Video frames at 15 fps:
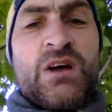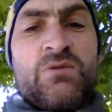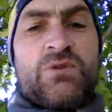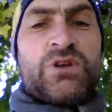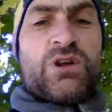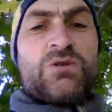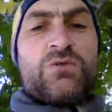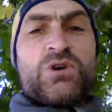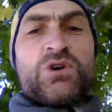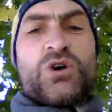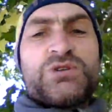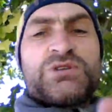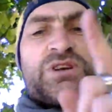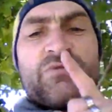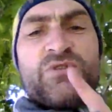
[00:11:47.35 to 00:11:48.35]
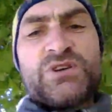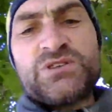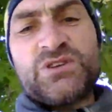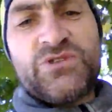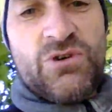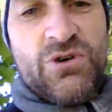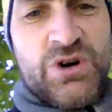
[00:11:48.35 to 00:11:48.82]
You know, and God's given us
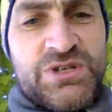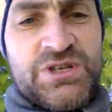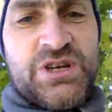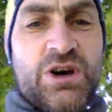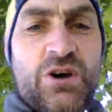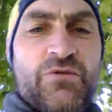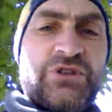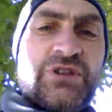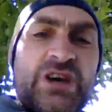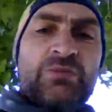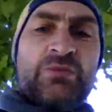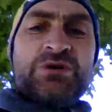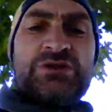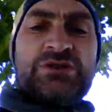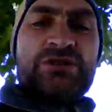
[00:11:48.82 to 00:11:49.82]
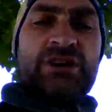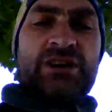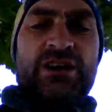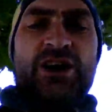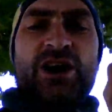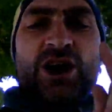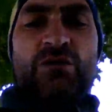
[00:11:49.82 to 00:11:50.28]
authority over demons,
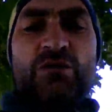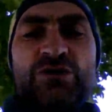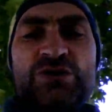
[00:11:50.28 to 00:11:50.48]
over